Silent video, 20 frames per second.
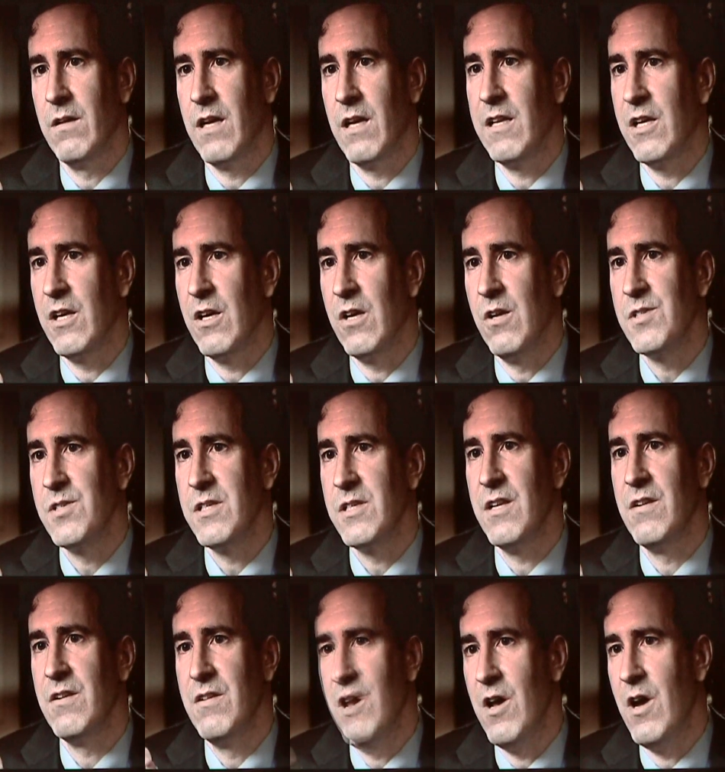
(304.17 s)
And they all
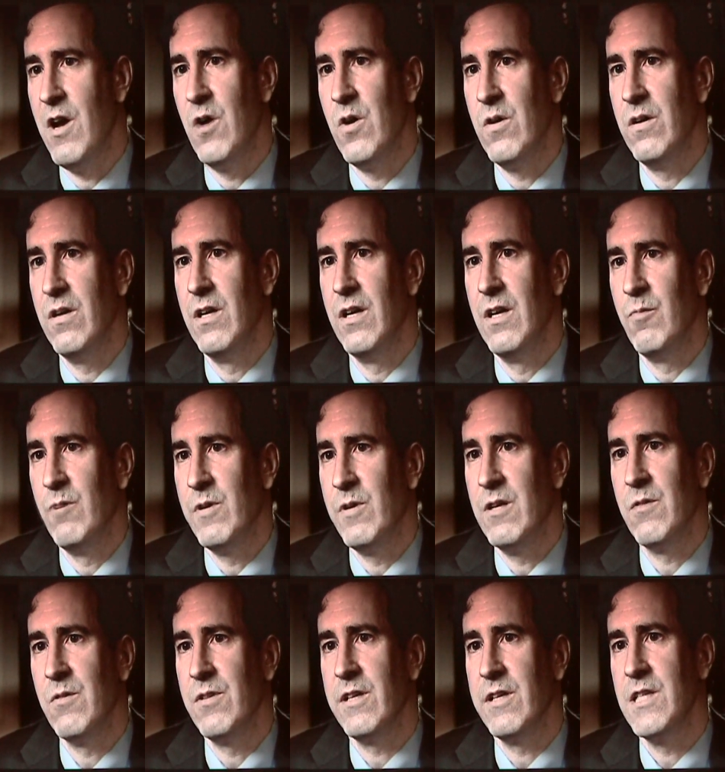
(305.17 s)
said, no, we
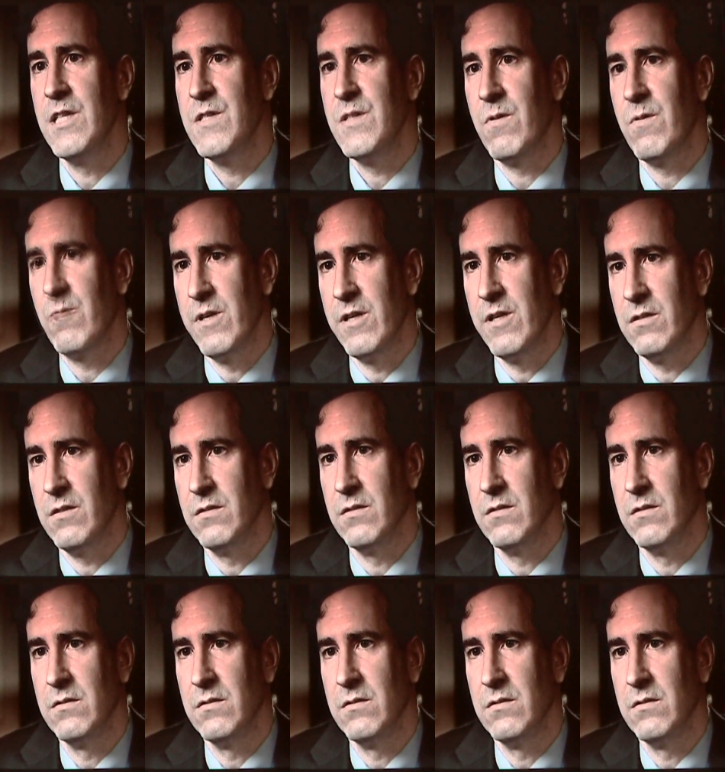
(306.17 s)
don't think he's for real.